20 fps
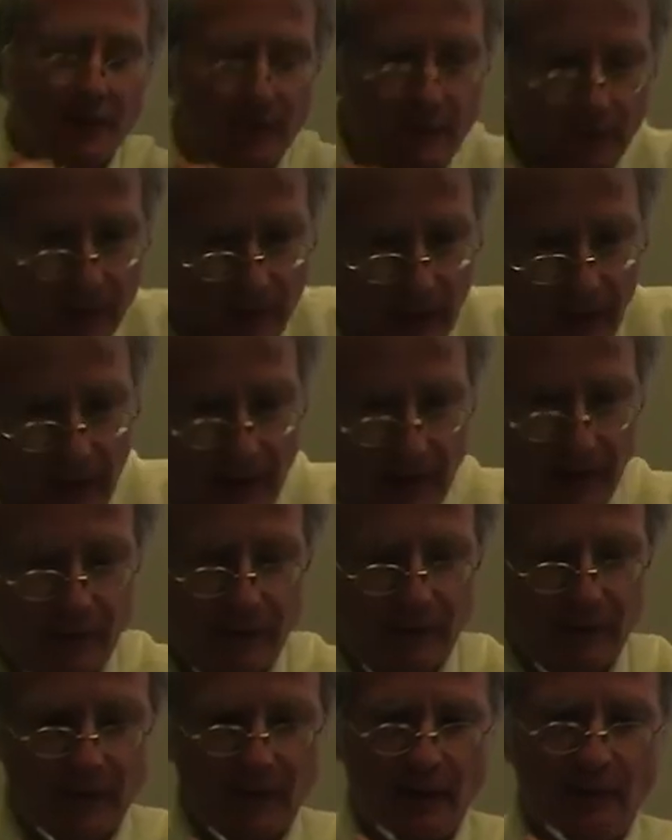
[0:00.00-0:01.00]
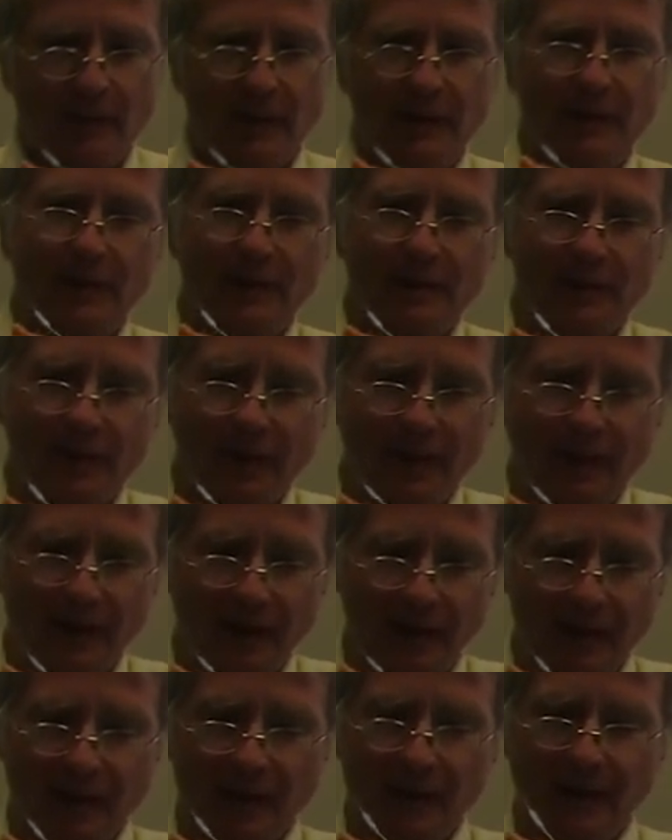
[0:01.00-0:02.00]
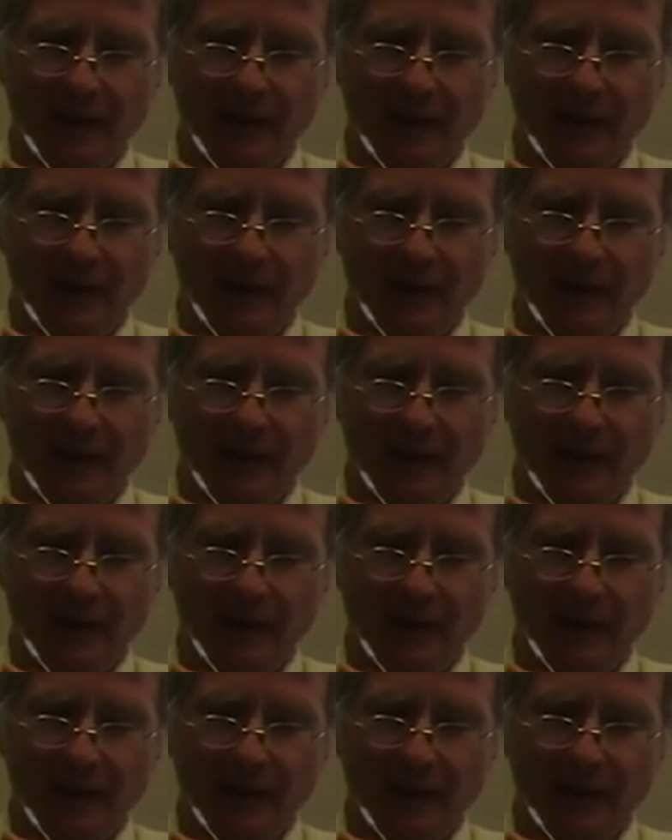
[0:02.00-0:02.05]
If you had a family history